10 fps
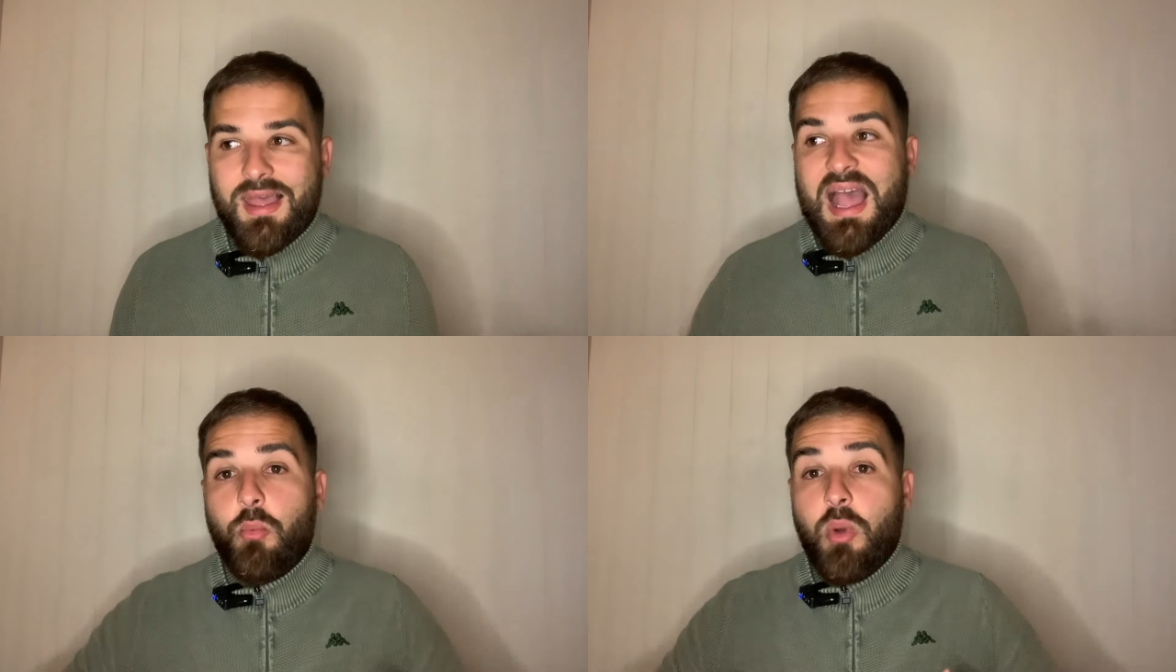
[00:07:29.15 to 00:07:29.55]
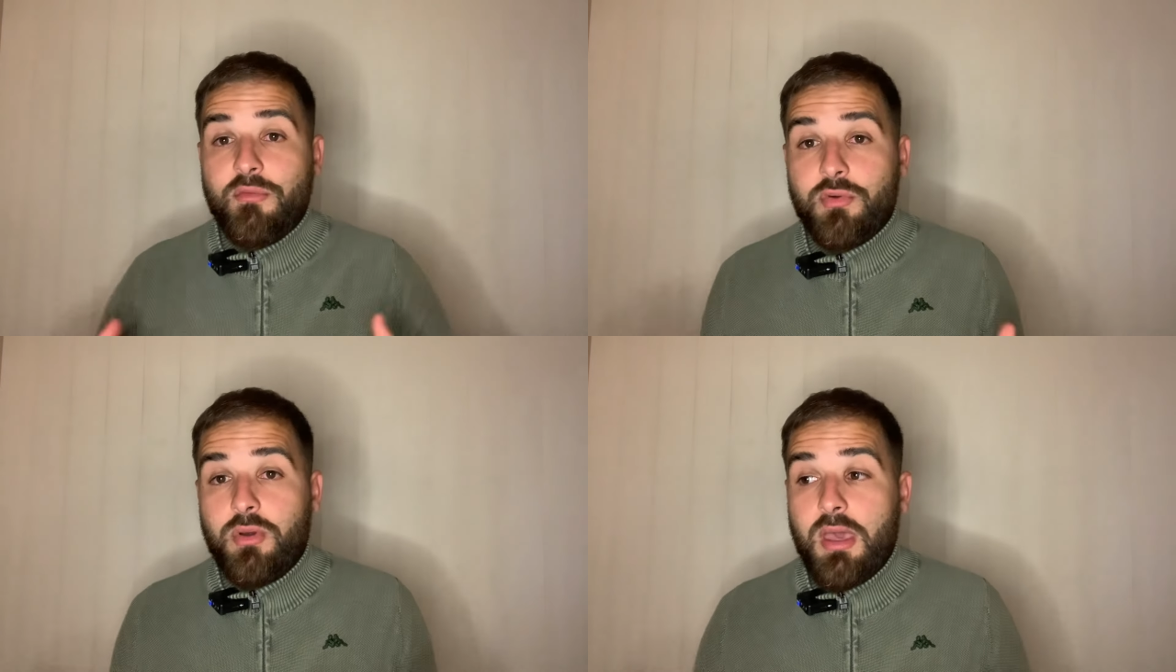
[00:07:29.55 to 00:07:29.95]

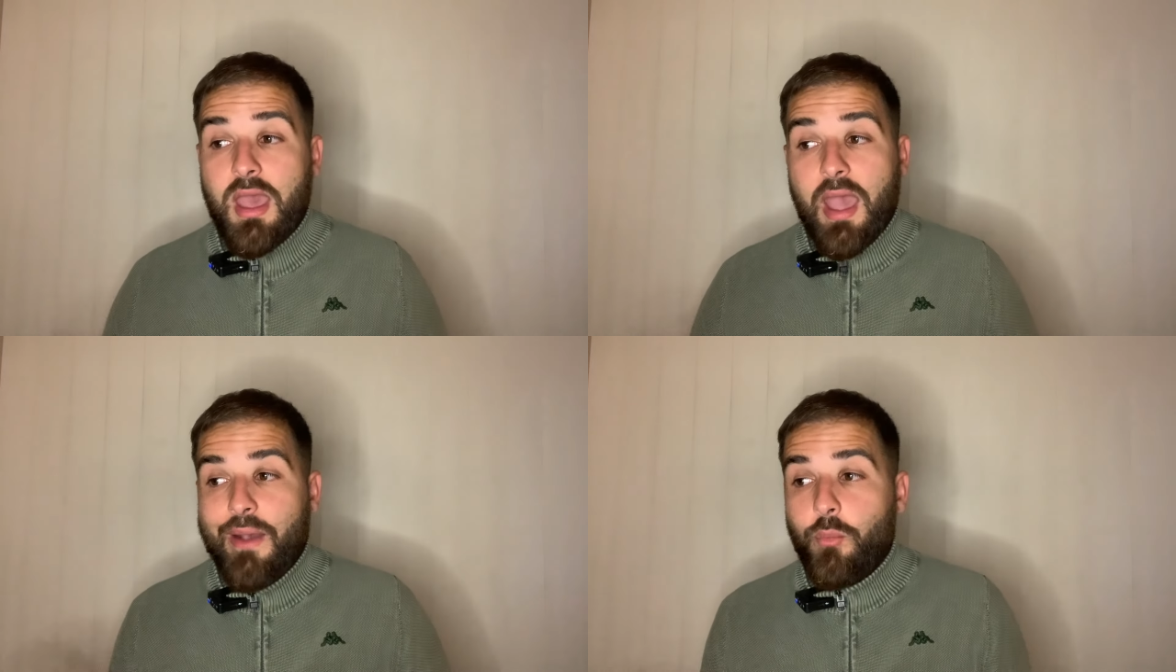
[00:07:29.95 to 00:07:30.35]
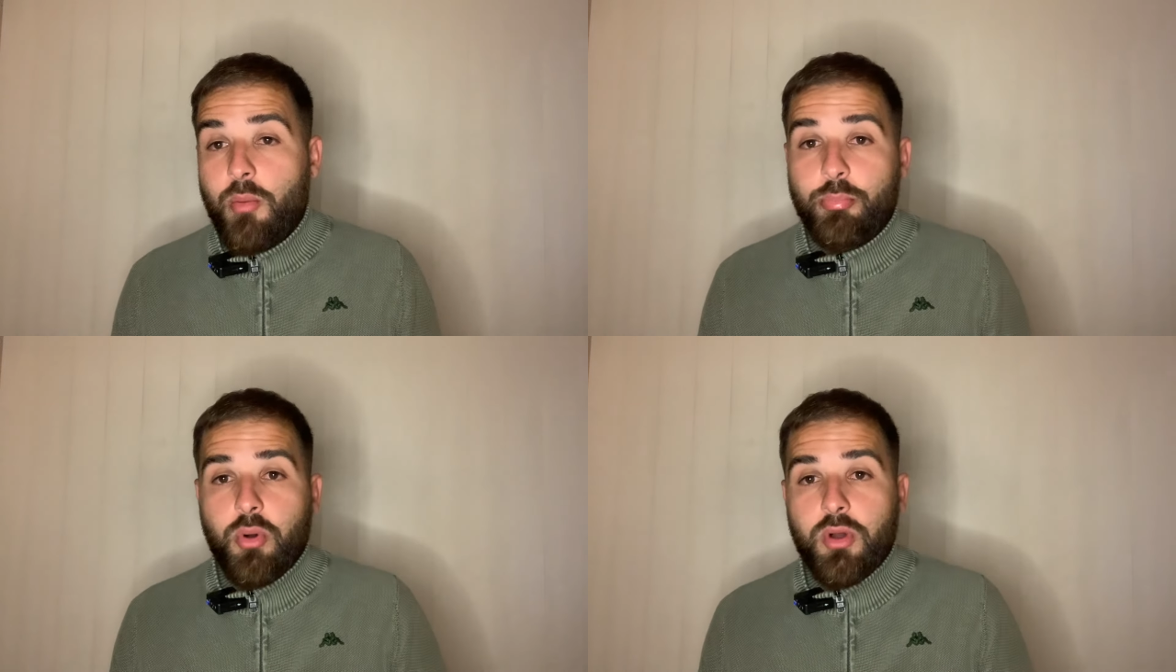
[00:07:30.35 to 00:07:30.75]
However, at
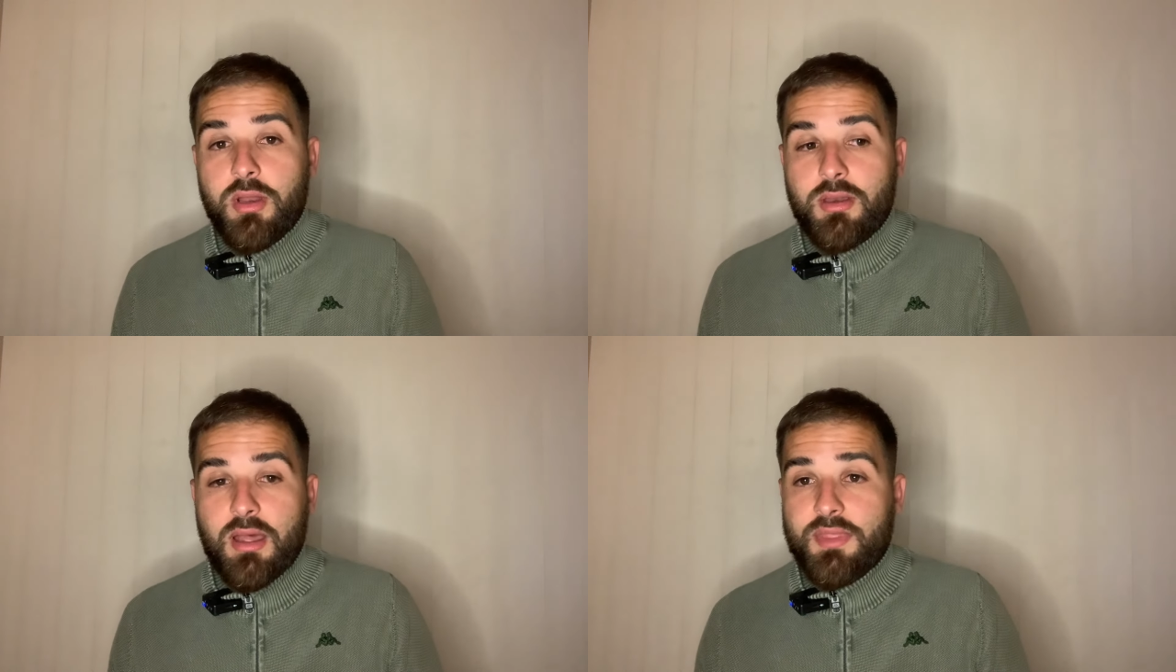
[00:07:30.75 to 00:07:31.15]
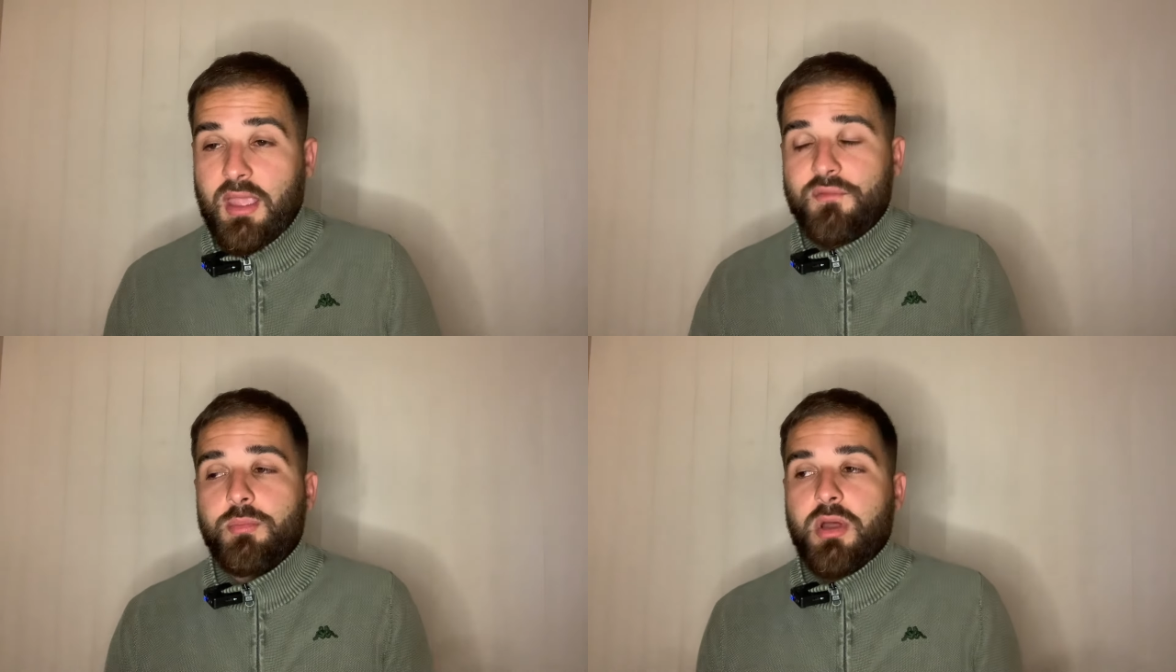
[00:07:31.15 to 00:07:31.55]
one point, I think
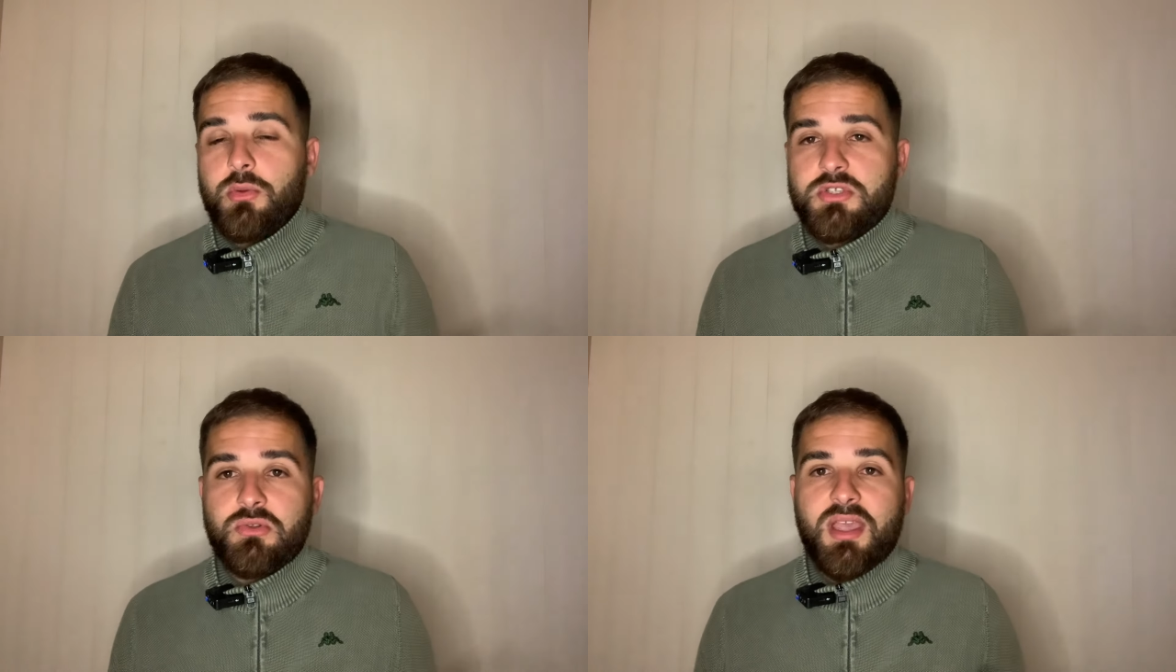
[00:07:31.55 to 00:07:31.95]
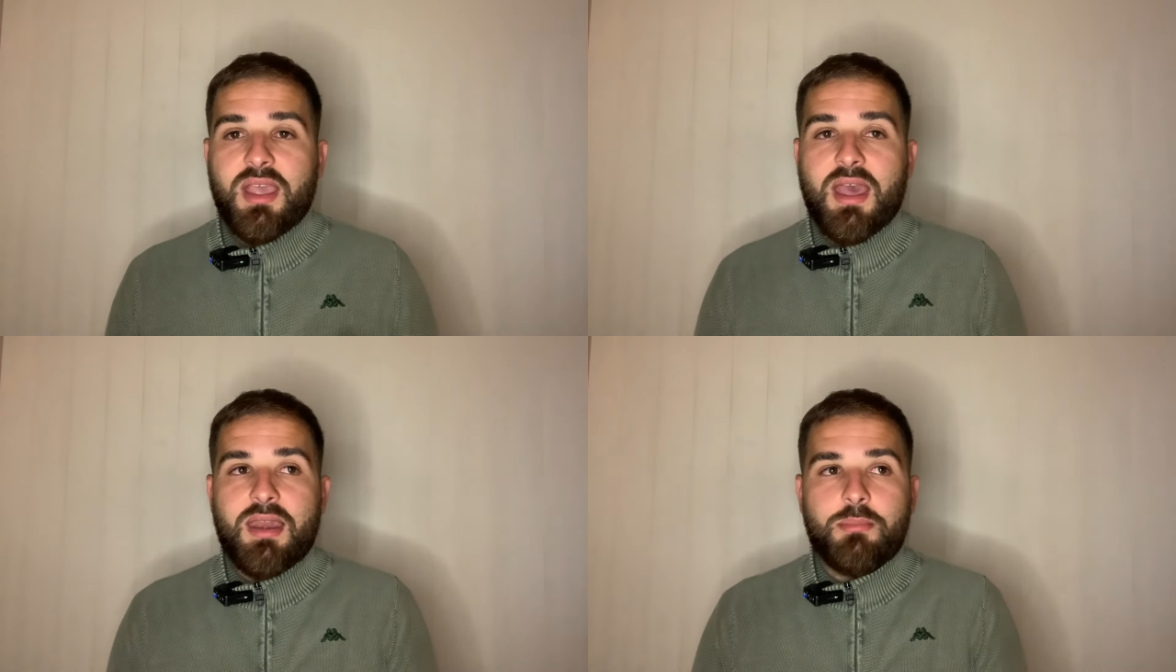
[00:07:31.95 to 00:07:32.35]
everybody was
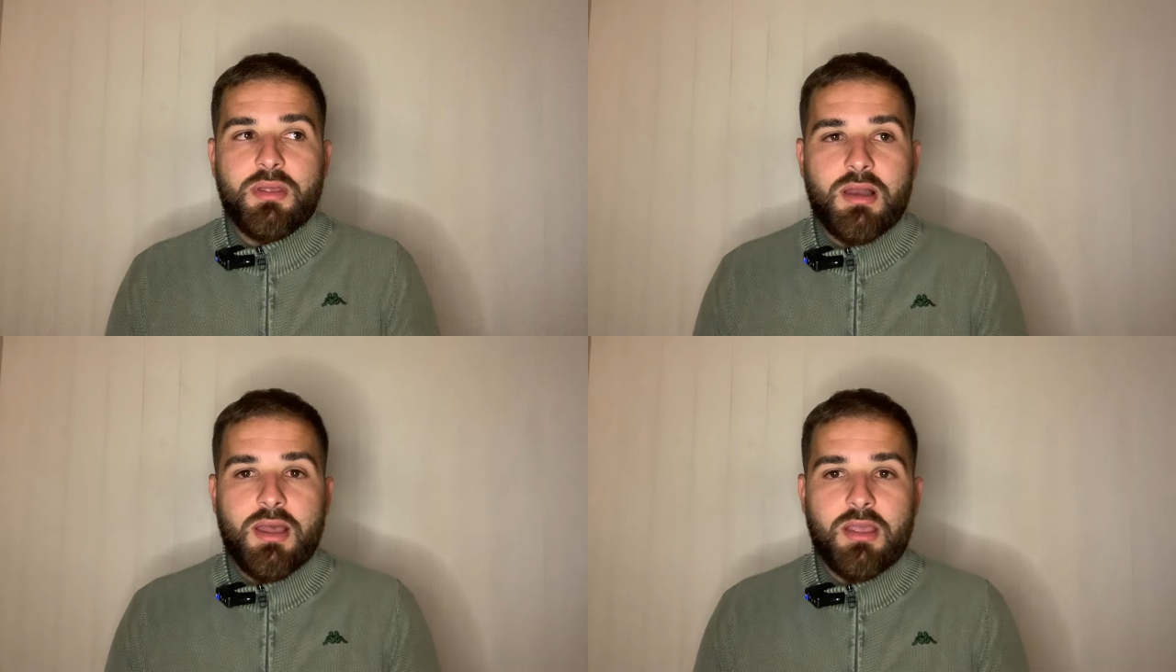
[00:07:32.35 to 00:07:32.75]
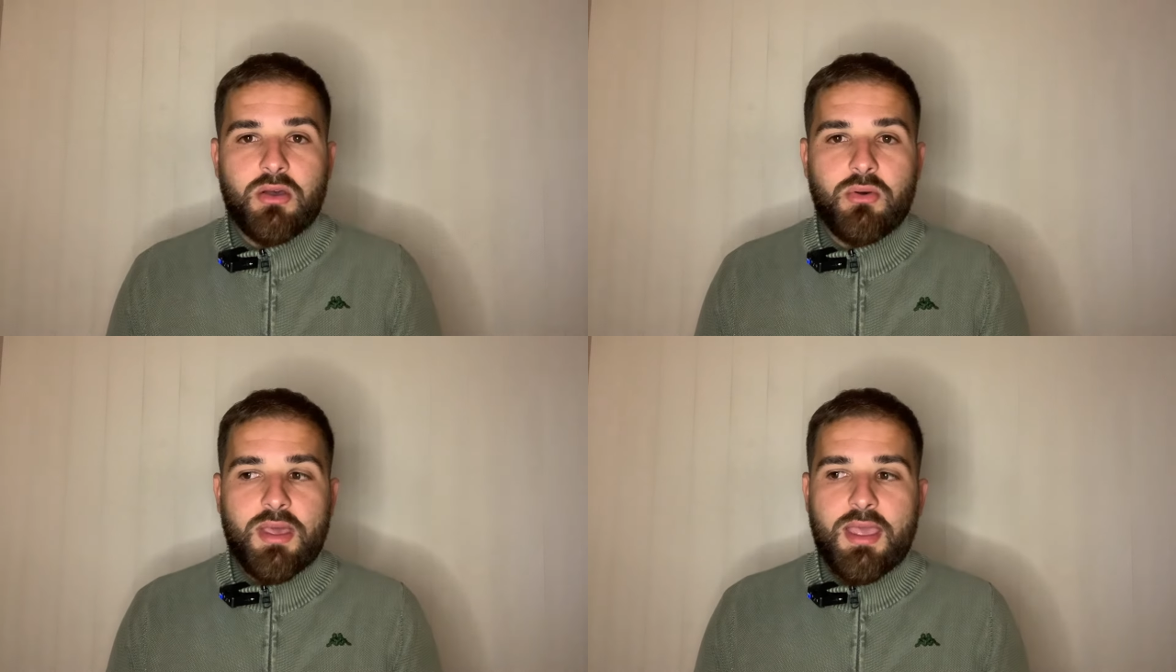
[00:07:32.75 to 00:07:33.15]
looking at it, being like,
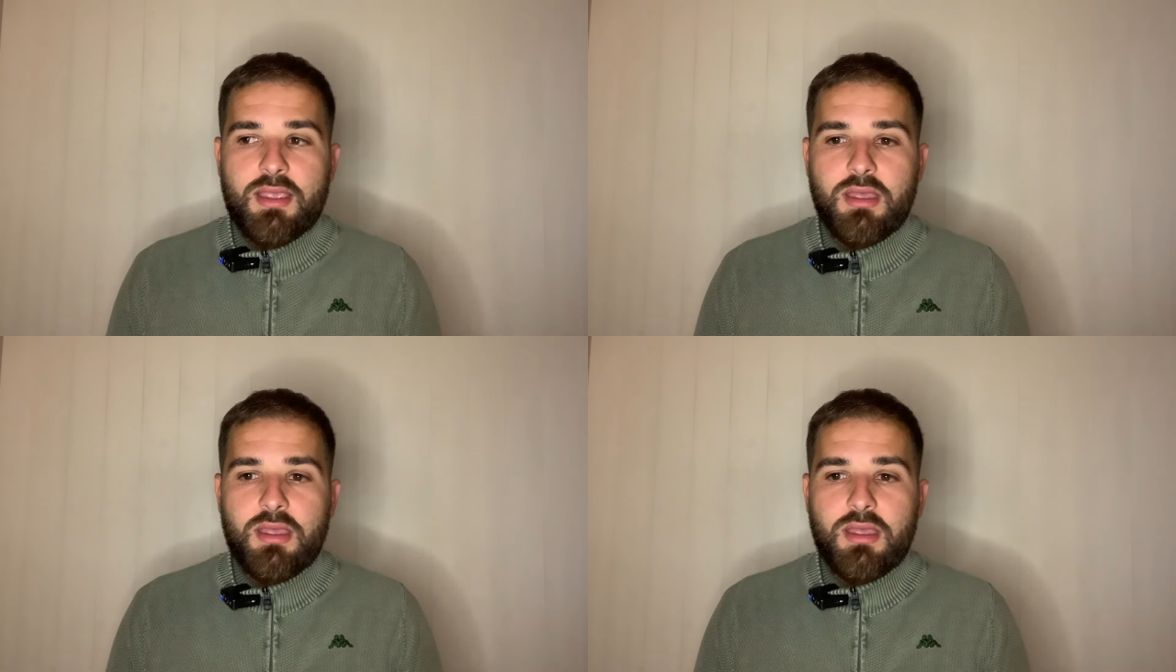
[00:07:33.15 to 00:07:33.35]
okay,